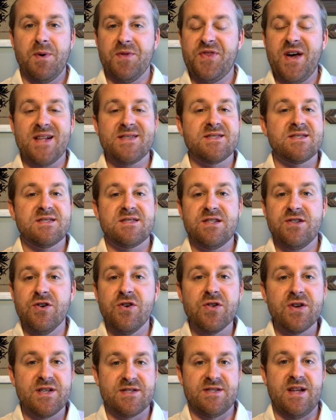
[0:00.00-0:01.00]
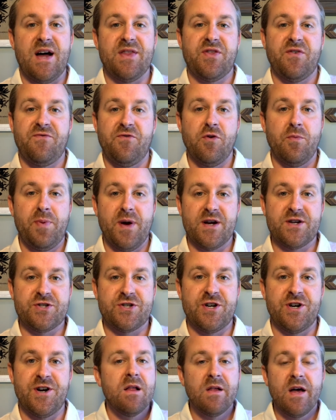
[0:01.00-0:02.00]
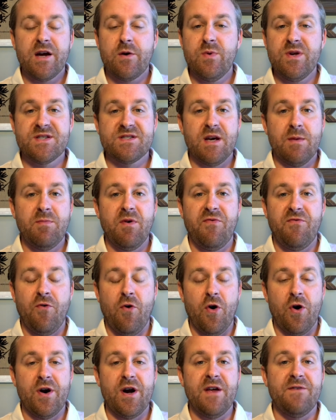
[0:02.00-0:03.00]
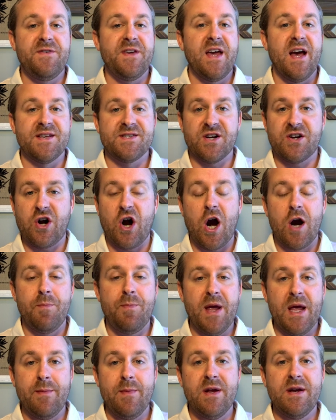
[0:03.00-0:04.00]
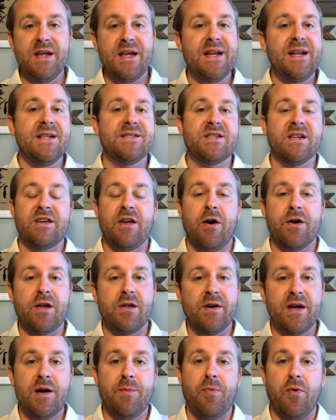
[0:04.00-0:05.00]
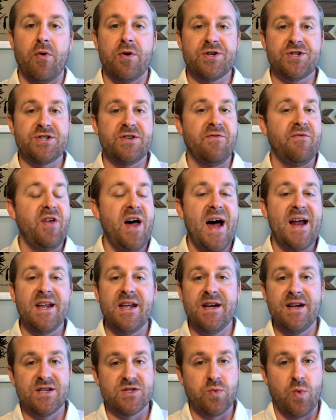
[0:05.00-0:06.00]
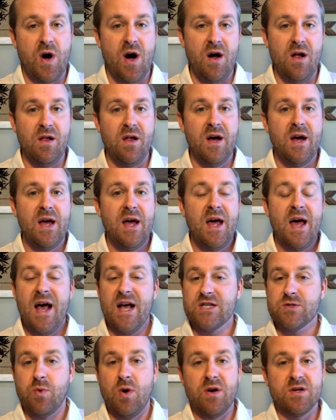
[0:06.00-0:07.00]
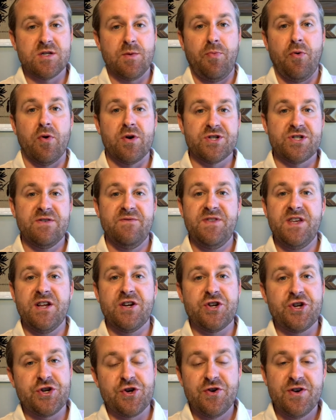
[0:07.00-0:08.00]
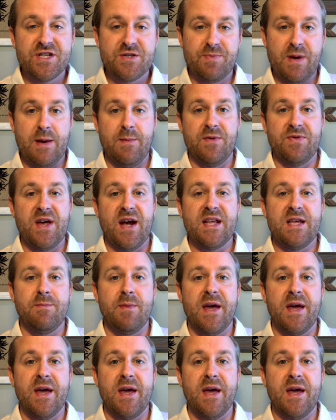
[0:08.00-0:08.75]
But that still is not the full picture. Like we said before, if he has a car payment, he needs to calculate a portion of that in as well as a portion of the insurance payment that he